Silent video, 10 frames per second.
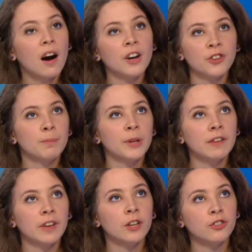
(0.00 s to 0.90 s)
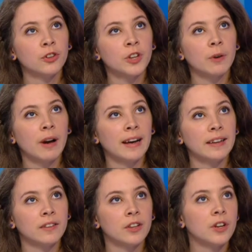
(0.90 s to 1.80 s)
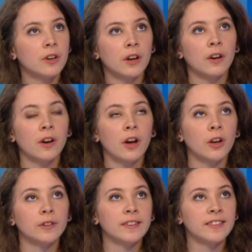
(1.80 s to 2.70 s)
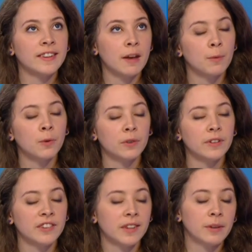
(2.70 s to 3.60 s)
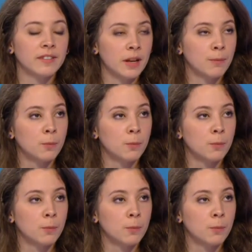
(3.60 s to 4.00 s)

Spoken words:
I don't believe he should go as, a step or a necessary step or